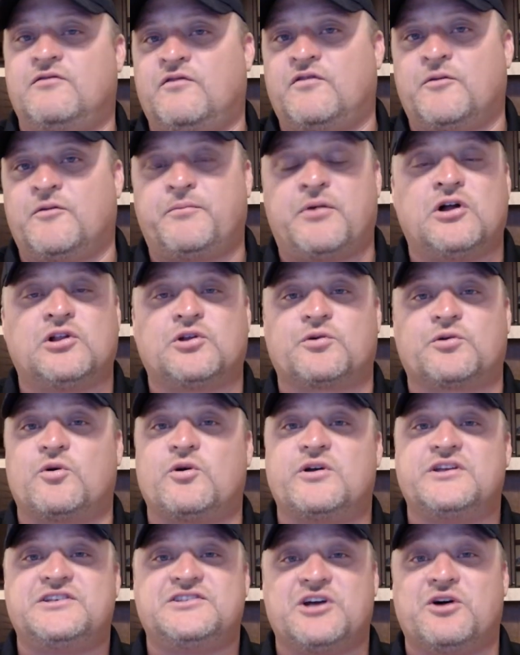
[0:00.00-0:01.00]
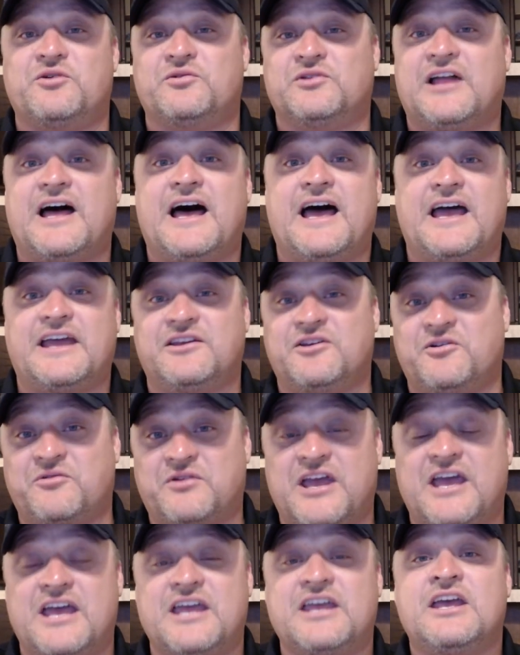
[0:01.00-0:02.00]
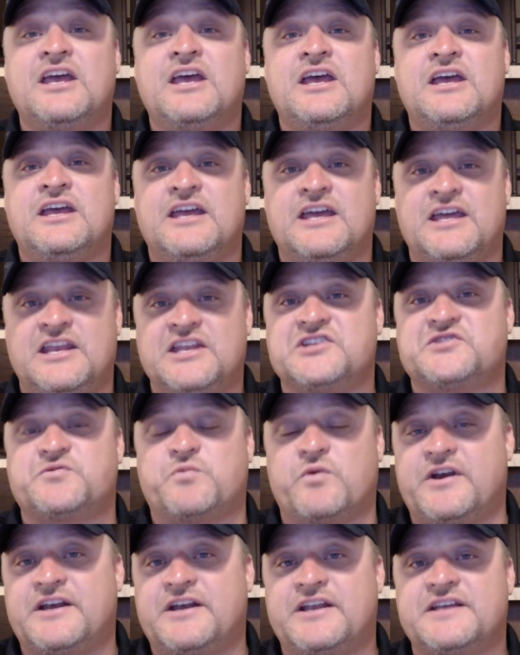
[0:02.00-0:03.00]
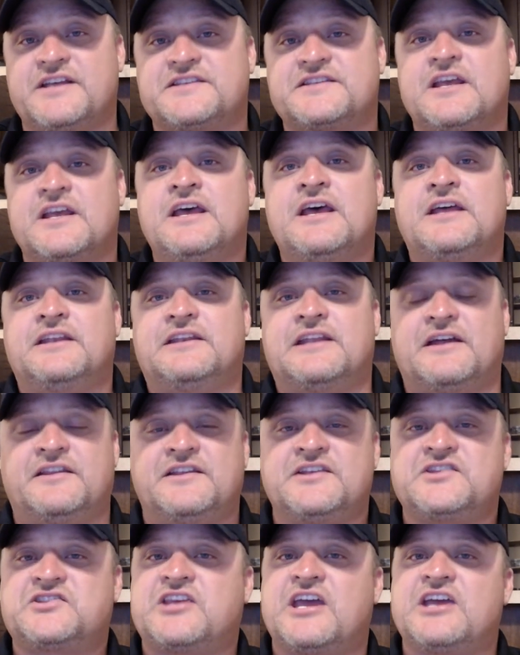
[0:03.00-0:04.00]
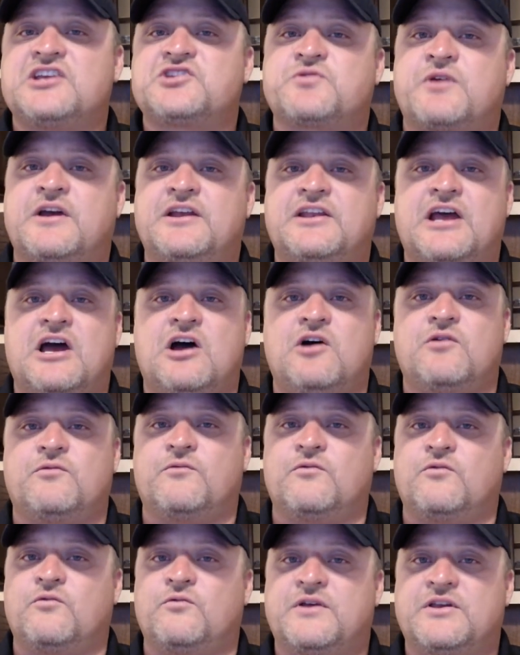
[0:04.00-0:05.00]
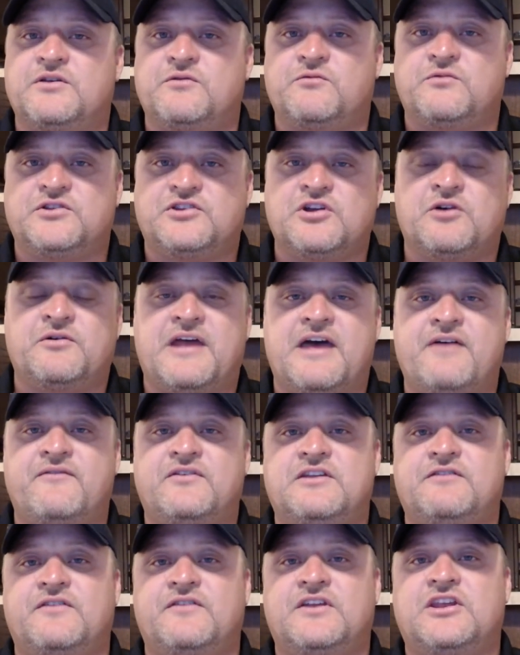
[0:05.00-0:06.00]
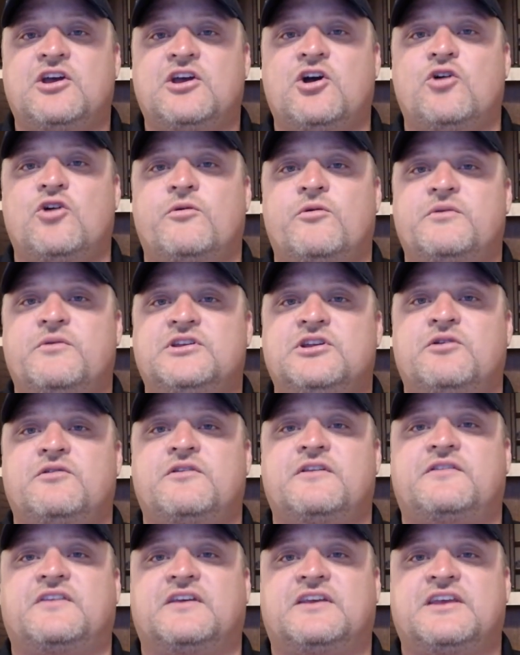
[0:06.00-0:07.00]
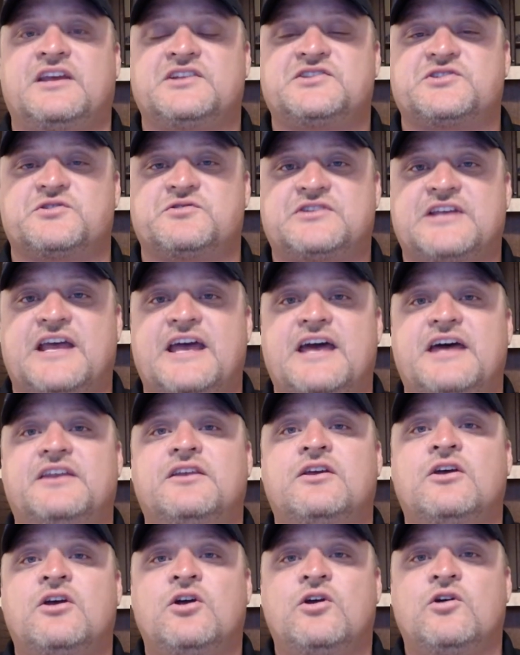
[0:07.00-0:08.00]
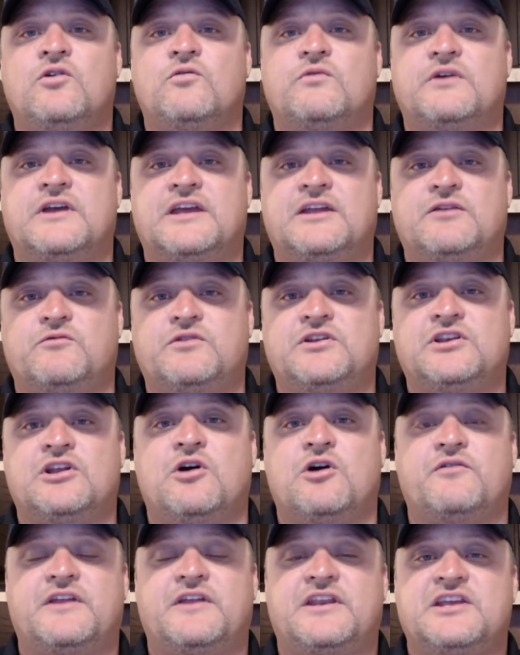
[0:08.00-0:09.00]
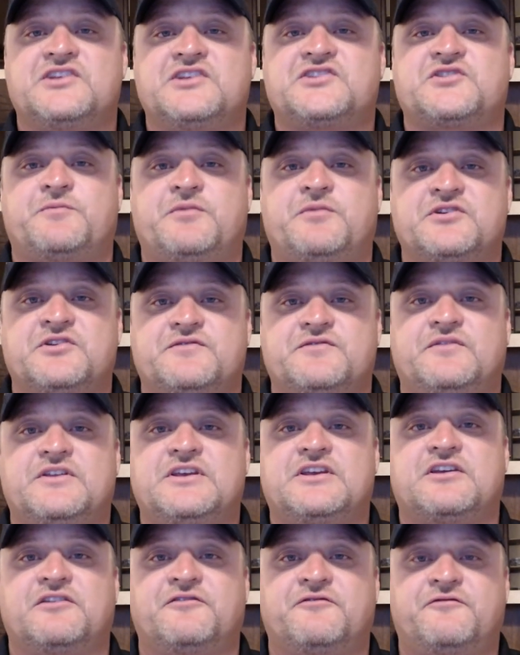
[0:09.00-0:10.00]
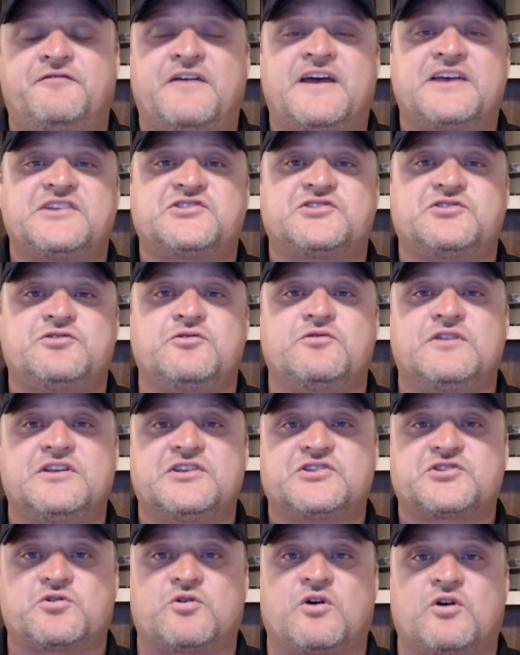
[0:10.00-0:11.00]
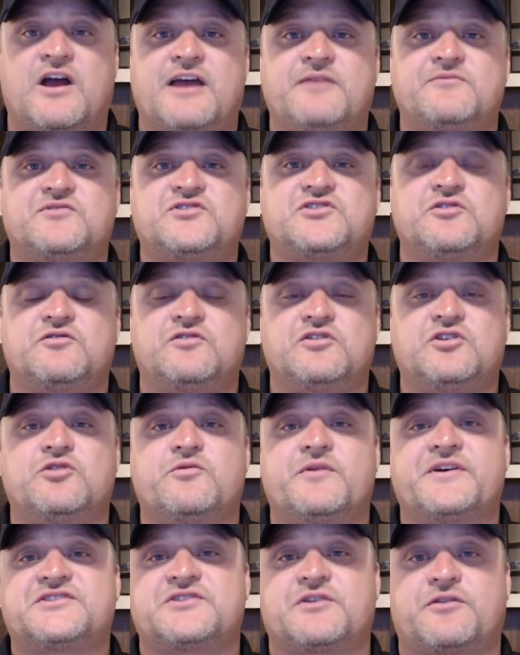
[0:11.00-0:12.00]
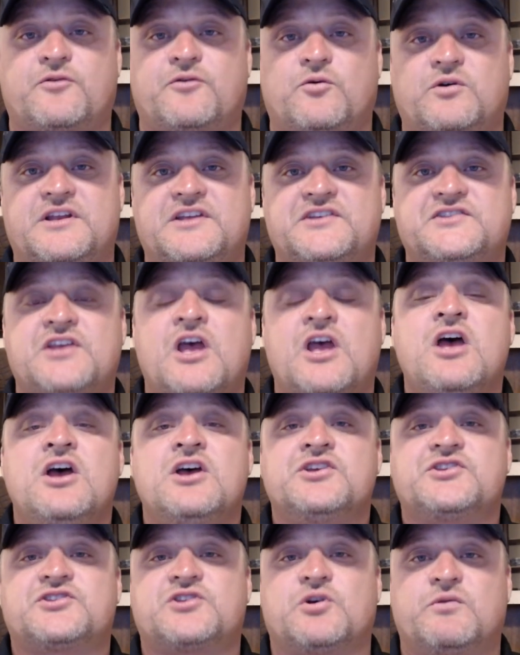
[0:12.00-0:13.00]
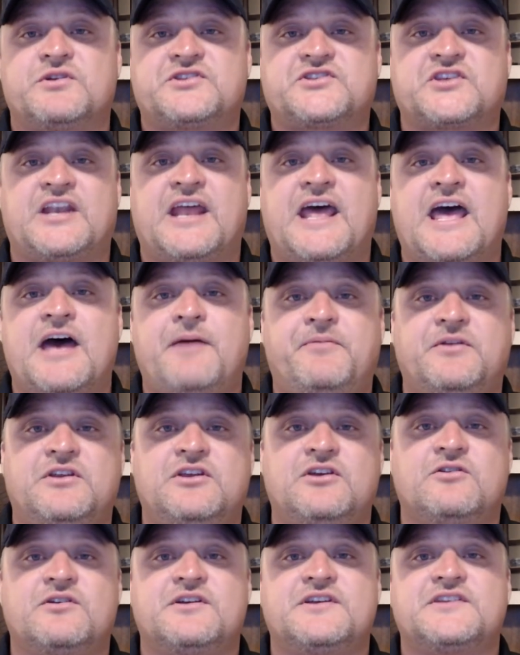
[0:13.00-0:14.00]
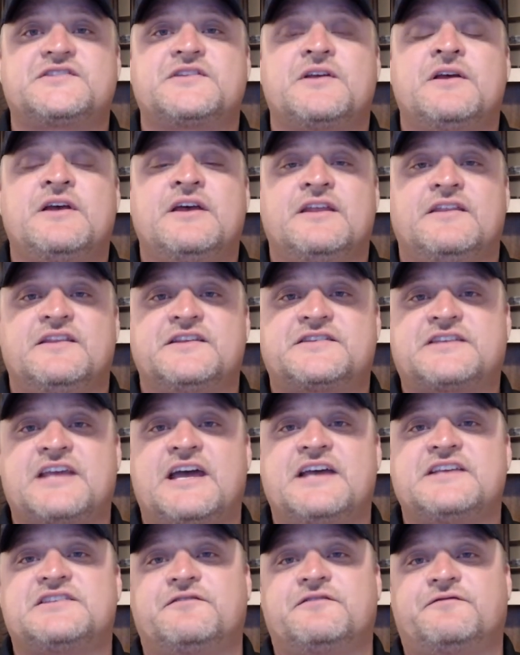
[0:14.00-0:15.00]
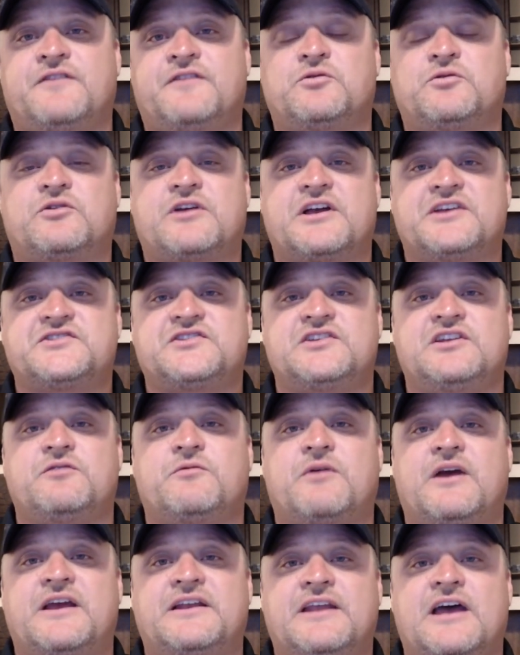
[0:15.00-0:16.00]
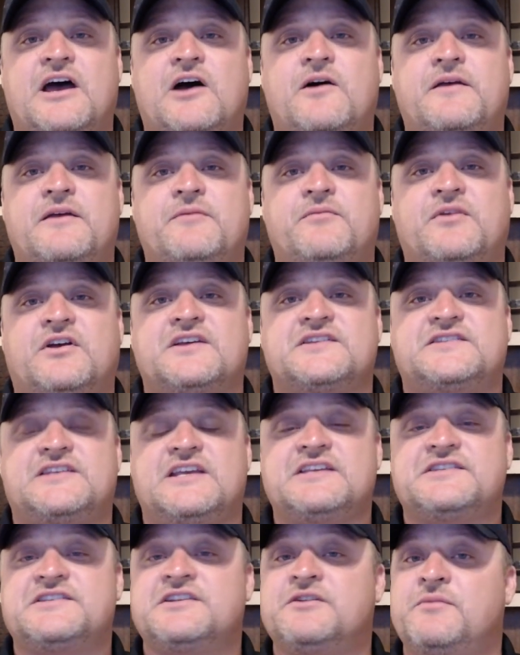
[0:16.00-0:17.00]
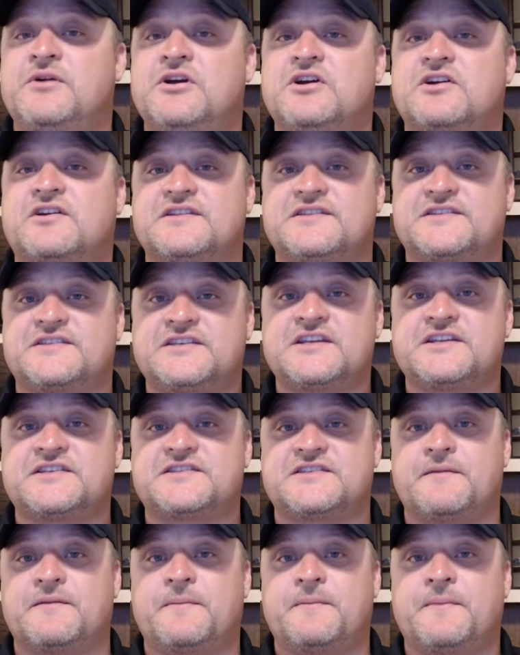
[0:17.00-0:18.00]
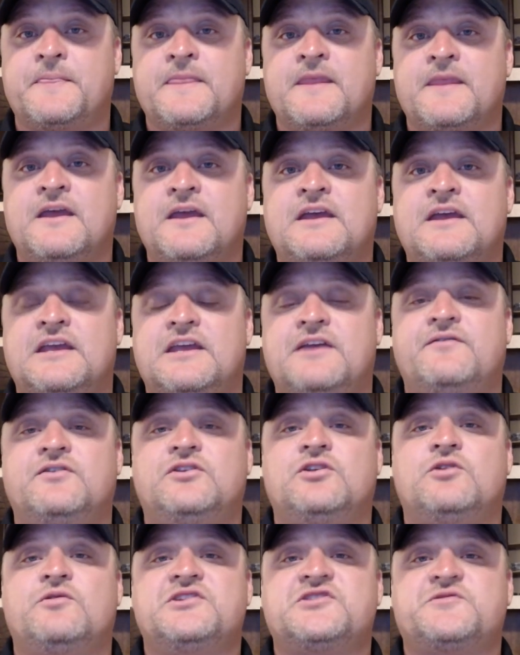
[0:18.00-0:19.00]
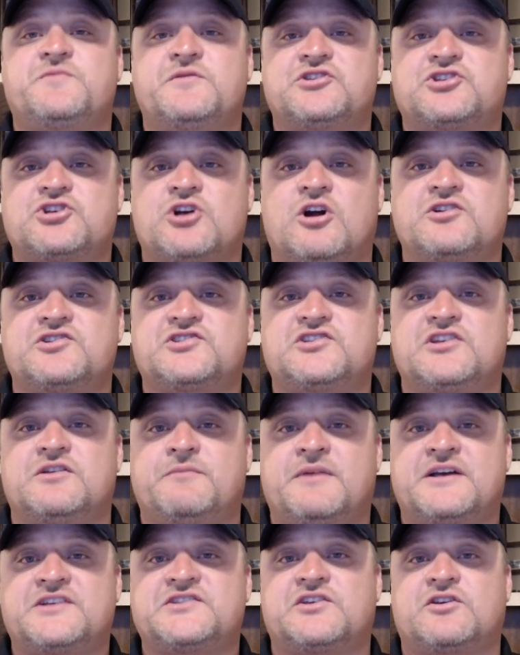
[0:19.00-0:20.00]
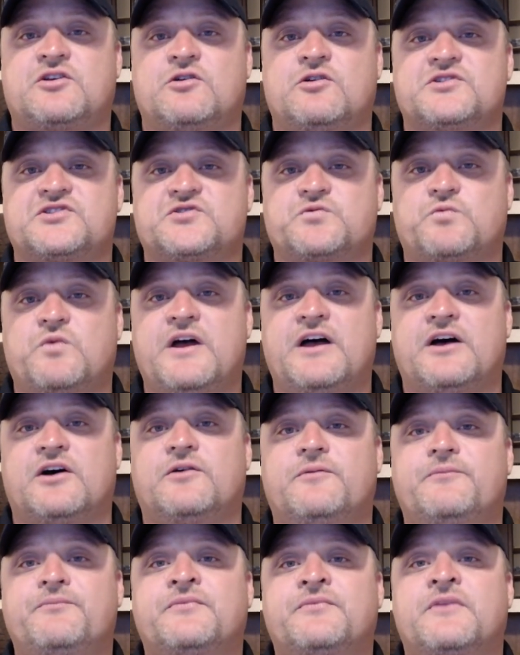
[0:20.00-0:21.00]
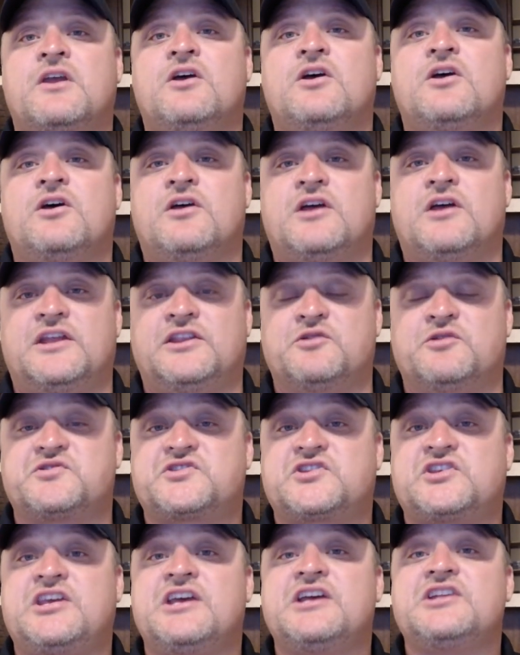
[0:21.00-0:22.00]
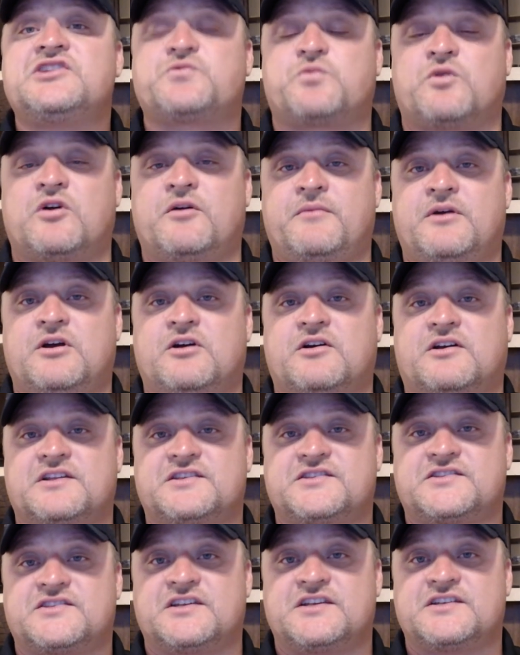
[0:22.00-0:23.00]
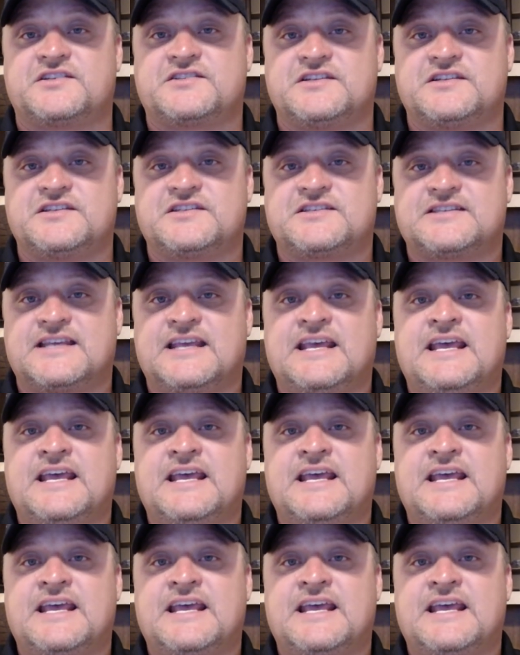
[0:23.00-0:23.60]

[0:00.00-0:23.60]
The Polaroid don't lie, okay? It is what it is. Now, in this case right now, we don't have any video, but we know that the kids are dead. We know that he has supposedly confessed to these crimes to the U.S. authorities. So what's going to happen here is this guy's in federal custody right now, and because he's an American citizen, even though he's been charged in Mexico as well, and those kids were American citizens,